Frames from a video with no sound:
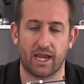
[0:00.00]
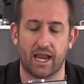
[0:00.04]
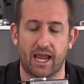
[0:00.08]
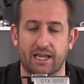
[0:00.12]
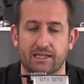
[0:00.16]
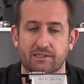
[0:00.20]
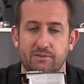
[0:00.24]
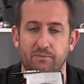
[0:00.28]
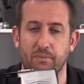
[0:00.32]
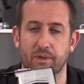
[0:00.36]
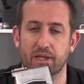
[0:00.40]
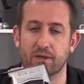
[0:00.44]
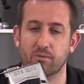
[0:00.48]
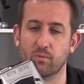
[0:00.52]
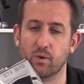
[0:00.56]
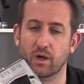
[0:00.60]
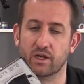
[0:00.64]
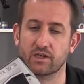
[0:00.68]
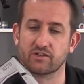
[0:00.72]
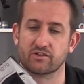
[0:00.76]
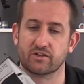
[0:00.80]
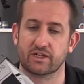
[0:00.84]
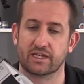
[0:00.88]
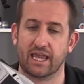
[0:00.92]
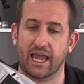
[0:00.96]
has been
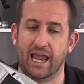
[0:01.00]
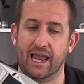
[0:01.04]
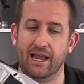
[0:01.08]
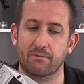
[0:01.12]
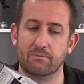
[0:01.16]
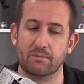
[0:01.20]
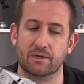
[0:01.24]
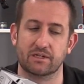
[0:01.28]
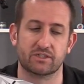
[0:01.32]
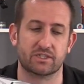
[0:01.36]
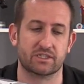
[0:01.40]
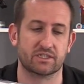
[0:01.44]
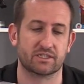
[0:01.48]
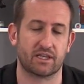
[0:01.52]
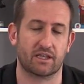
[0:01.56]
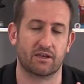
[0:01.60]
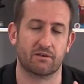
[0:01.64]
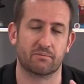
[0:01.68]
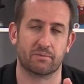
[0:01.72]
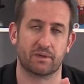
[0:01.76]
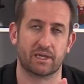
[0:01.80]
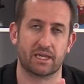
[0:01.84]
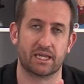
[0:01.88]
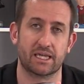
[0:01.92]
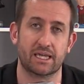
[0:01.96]
wondering how much it's going to
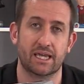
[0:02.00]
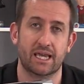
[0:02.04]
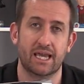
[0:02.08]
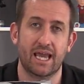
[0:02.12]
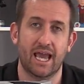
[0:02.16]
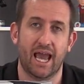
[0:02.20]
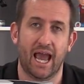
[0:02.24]
be